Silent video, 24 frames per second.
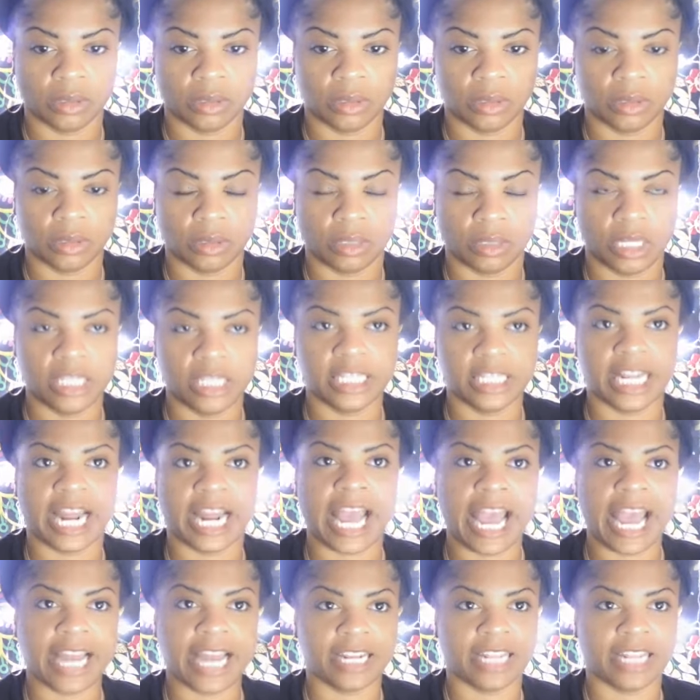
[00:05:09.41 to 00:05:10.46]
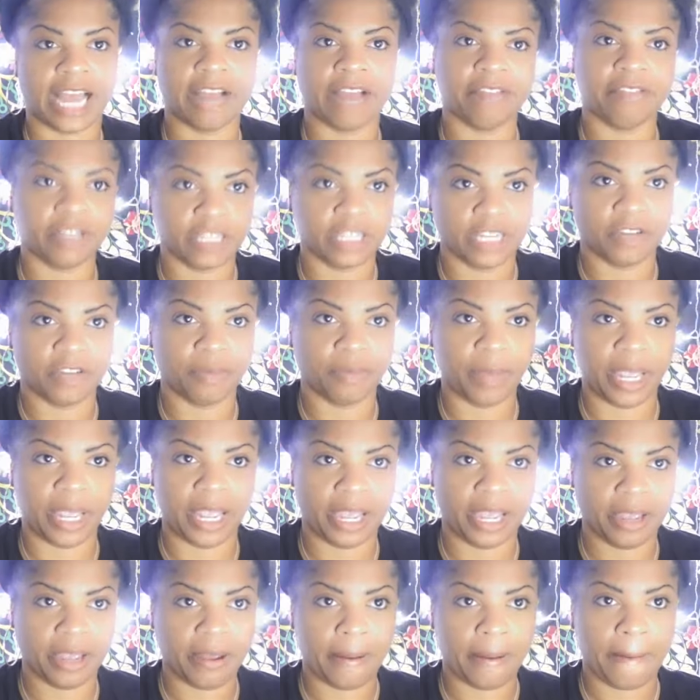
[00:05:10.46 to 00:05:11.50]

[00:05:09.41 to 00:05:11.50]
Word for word: He said I had a life to live, man.